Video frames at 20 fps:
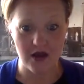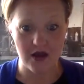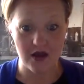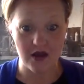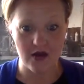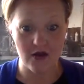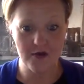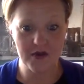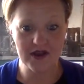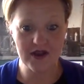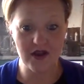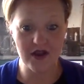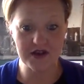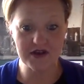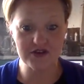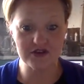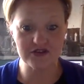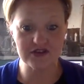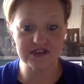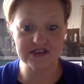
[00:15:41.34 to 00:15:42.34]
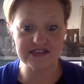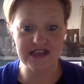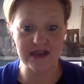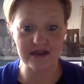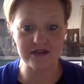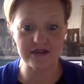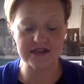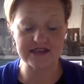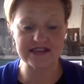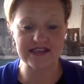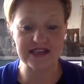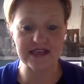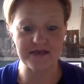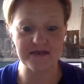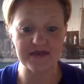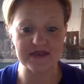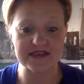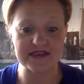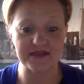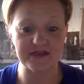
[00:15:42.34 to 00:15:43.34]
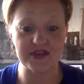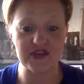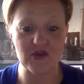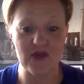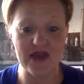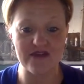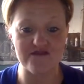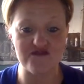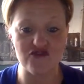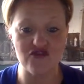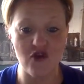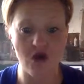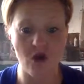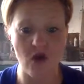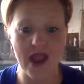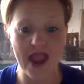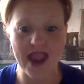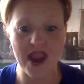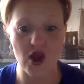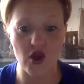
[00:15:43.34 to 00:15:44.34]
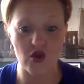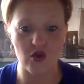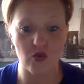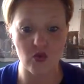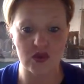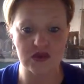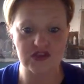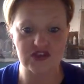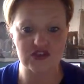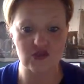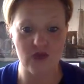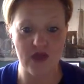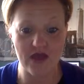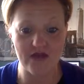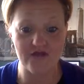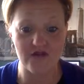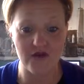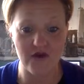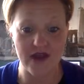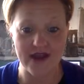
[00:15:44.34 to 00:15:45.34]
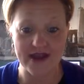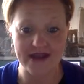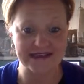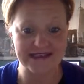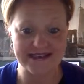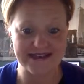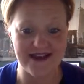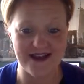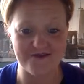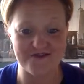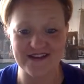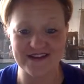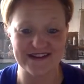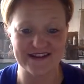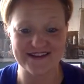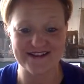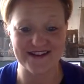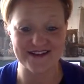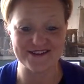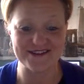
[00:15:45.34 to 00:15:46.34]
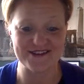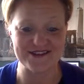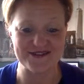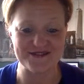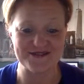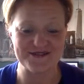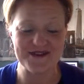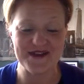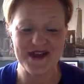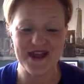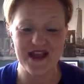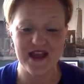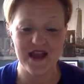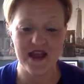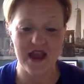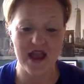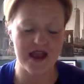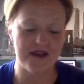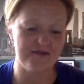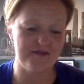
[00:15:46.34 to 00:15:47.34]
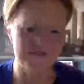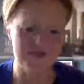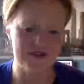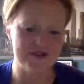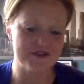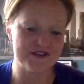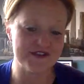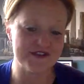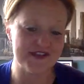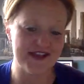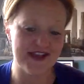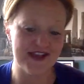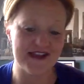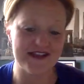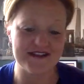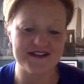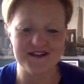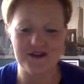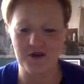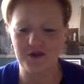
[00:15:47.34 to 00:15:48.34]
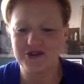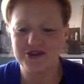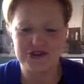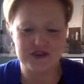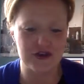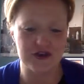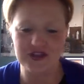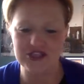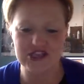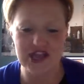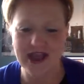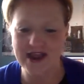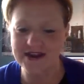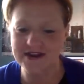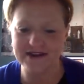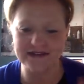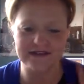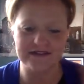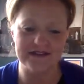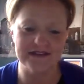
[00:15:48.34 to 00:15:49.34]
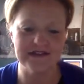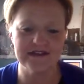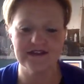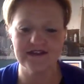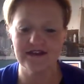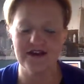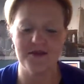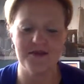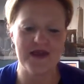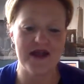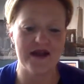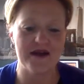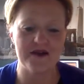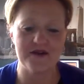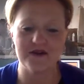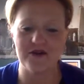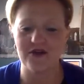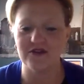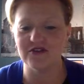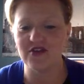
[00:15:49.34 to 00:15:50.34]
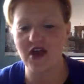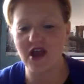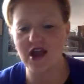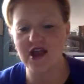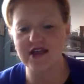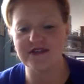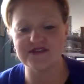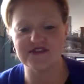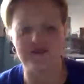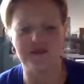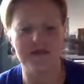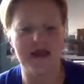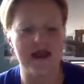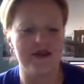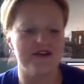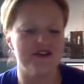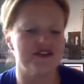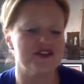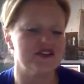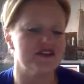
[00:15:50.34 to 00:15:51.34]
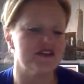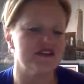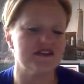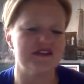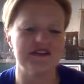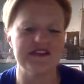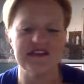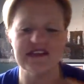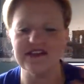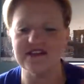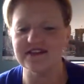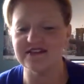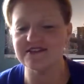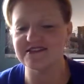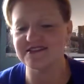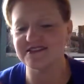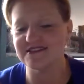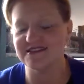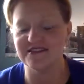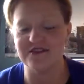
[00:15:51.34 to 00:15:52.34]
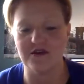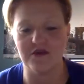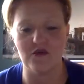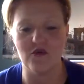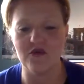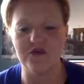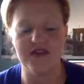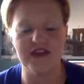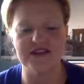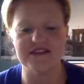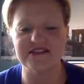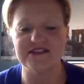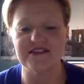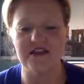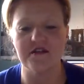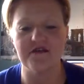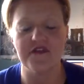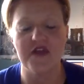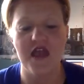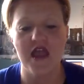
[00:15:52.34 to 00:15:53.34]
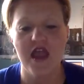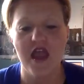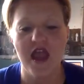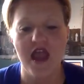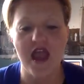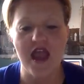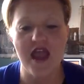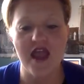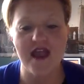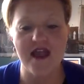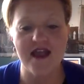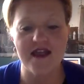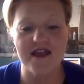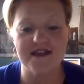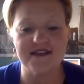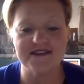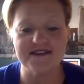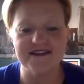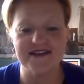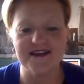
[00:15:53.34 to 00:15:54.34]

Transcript: "Oh my God, you look exactly the same, except that you have no hair whatsoever, and I did not recognize you at first." And we just started chatting about our lives, our marriages, kids, all that stuff. And